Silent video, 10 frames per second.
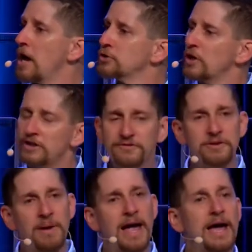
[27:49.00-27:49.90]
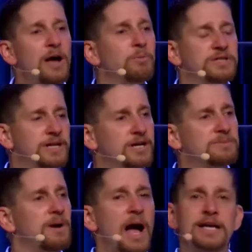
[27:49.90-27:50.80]
So I lifted my head up with tears
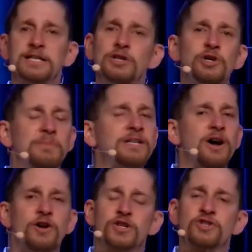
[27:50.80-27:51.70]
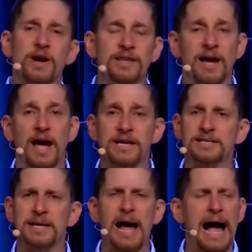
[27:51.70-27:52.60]
in my eyes. I looked my daughter straight in the eye and I
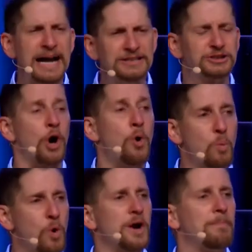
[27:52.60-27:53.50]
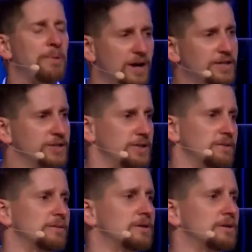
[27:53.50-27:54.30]
said, I don't want to punish you.